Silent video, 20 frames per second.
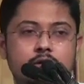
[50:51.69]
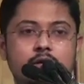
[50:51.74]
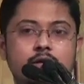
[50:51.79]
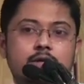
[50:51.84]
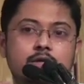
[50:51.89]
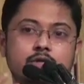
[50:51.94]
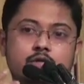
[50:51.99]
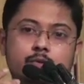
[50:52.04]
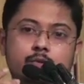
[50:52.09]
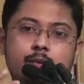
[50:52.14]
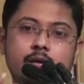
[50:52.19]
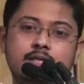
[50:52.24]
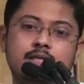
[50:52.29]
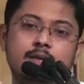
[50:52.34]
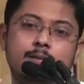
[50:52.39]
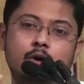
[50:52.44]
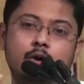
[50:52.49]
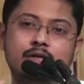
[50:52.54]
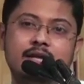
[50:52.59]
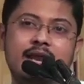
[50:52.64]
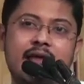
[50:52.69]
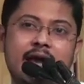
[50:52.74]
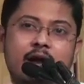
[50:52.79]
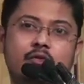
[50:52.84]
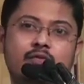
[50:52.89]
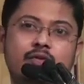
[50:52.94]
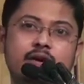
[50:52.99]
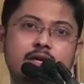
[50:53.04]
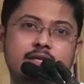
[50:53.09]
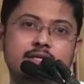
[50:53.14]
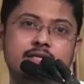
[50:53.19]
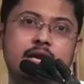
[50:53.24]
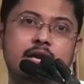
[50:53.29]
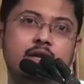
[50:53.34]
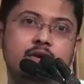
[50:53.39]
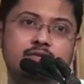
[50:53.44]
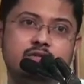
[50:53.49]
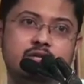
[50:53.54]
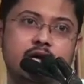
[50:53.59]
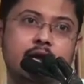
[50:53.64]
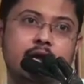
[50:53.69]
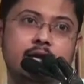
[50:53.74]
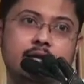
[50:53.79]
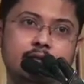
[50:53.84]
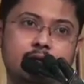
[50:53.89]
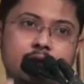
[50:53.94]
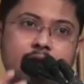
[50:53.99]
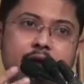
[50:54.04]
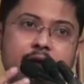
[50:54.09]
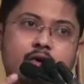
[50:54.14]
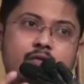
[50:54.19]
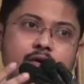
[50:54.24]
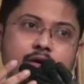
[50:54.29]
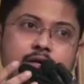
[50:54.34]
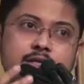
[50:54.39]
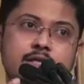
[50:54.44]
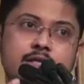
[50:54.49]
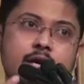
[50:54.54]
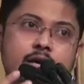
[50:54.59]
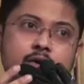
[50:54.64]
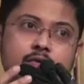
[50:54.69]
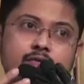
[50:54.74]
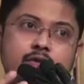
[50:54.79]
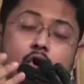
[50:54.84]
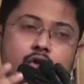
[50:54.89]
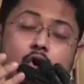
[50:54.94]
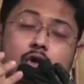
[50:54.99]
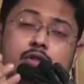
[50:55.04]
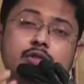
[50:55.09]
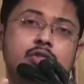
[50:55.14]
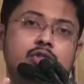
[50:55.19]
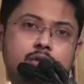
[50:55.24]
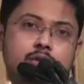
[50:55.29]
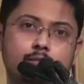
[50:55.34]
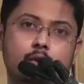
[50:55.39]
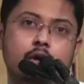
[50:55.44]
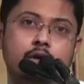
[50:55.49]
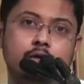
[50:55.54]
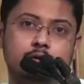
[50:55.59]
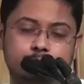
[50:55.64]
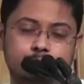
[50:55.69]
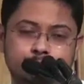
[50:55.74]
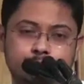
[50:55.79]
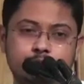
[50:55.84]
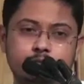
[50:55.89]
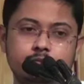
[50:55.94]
he speaks about the lack of understanding of China and the lack of understanding of the northeastern border.